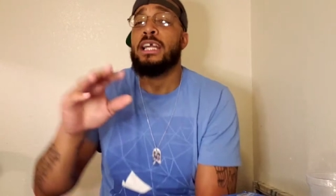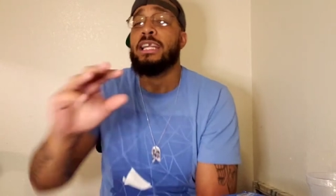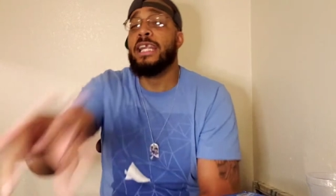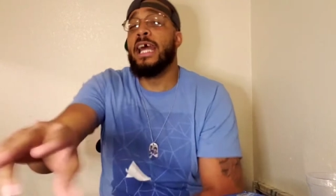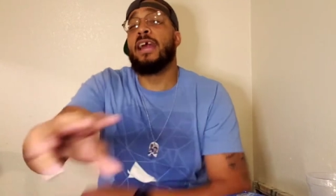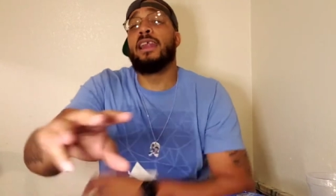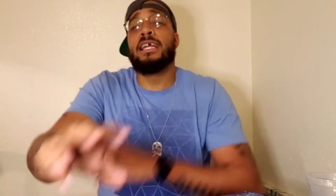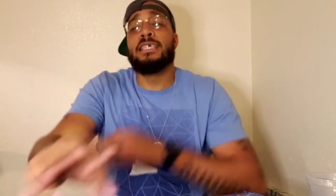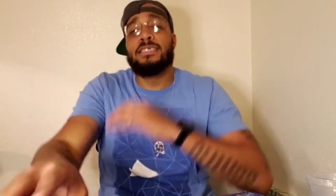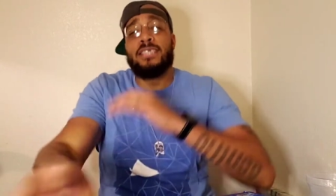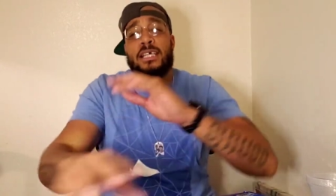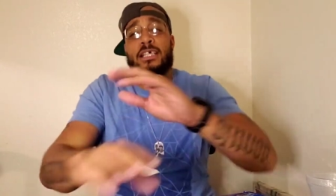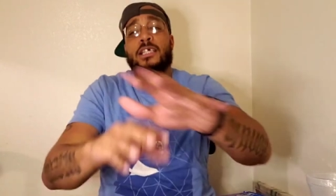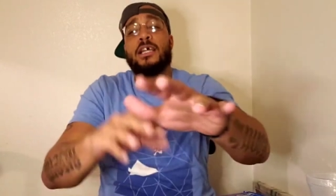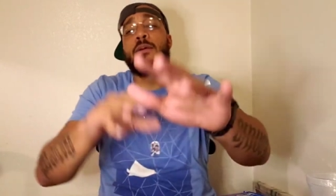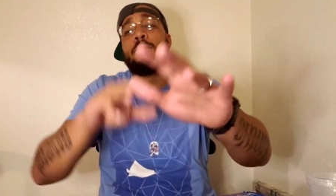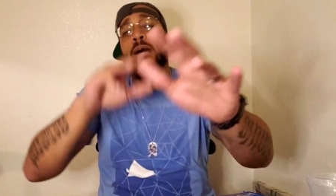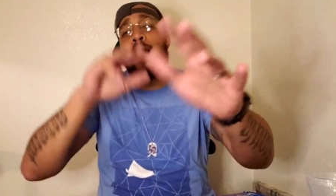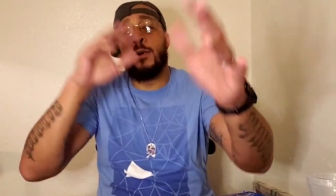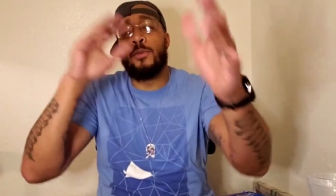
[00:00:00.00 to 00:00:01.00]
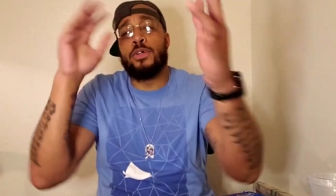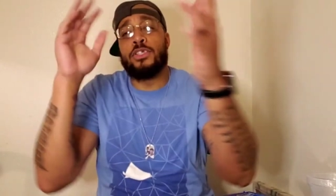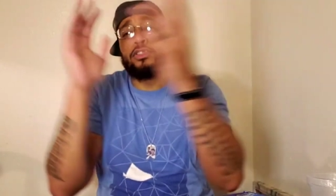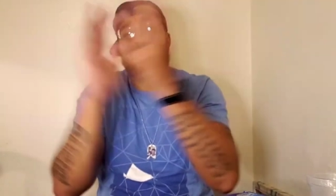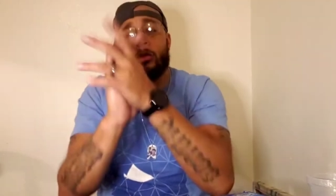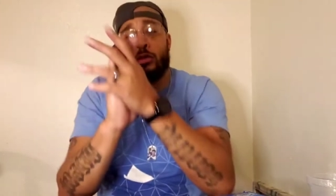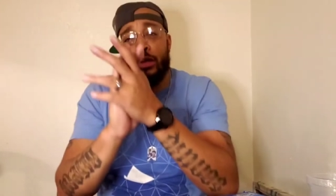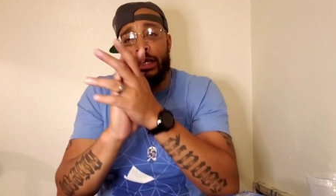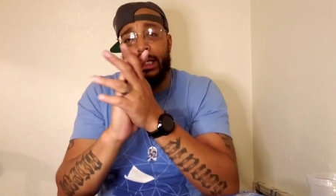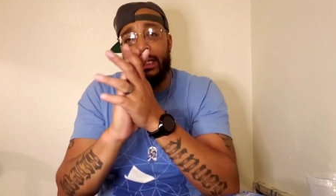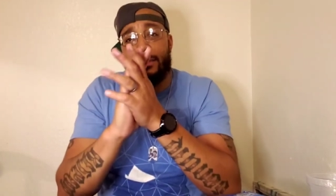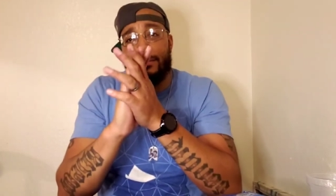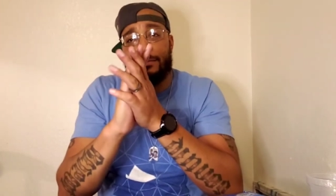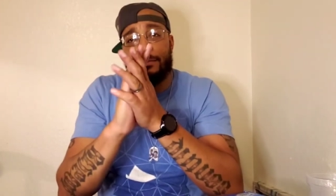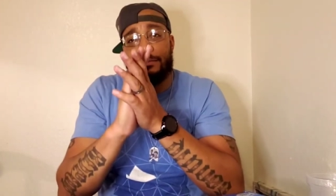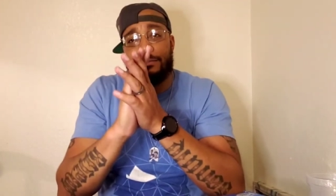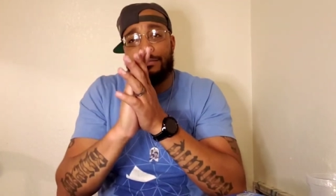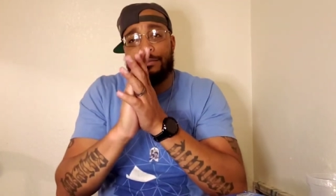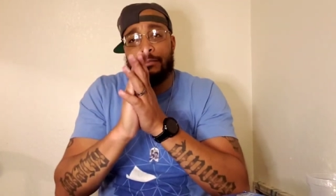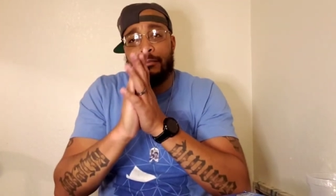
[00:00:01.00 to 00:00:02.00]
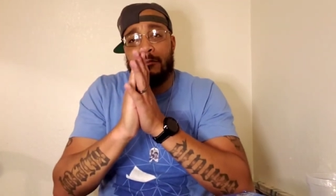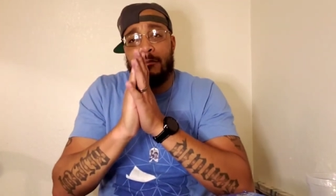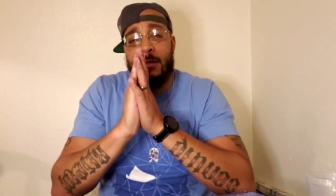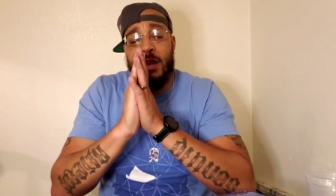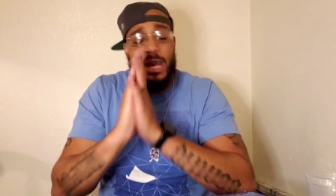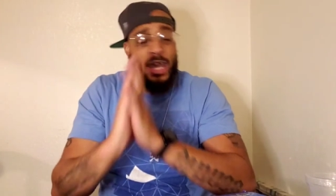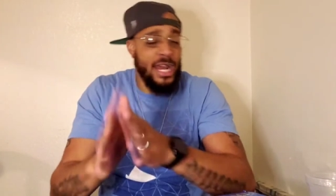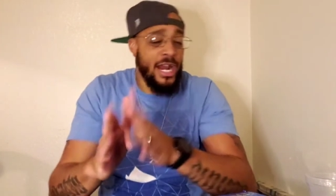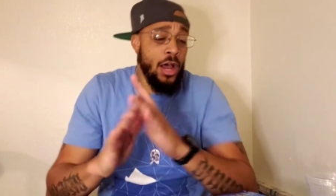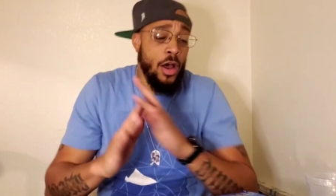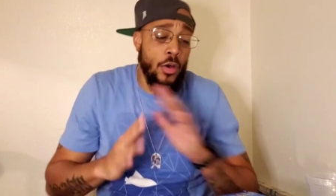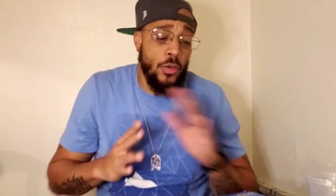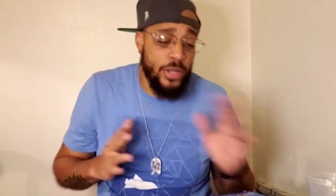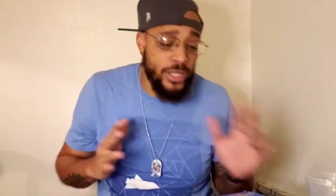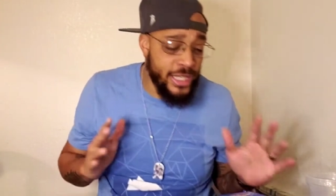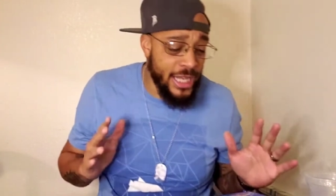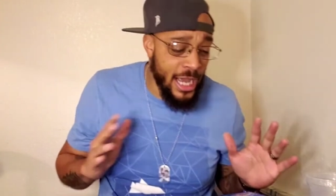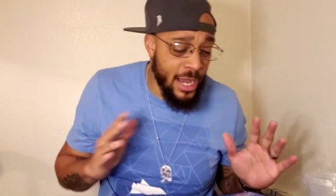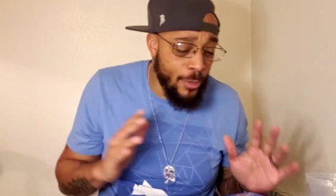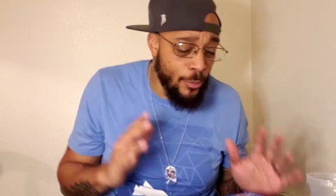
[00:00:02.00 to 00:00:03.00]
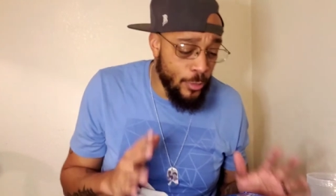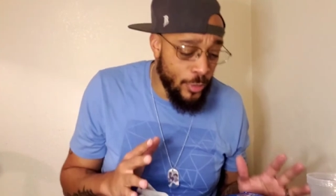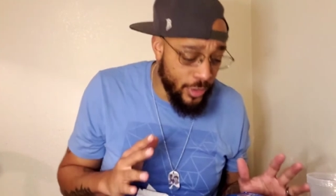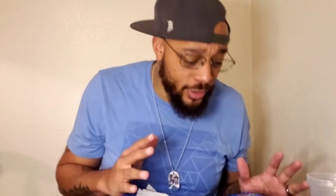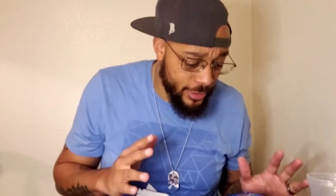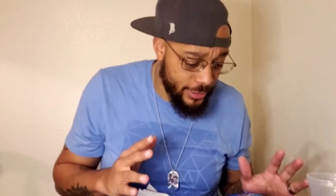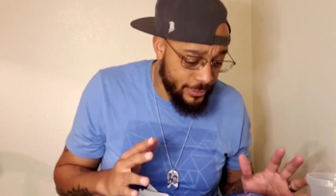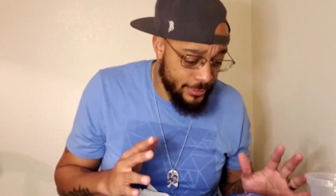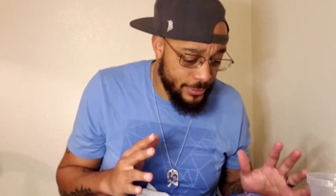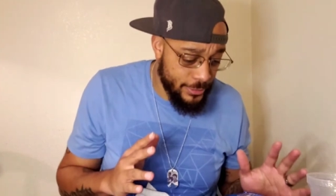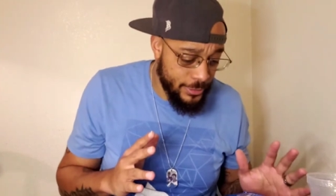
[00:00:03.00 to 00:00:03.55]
Now they did come out with three, and I only got one.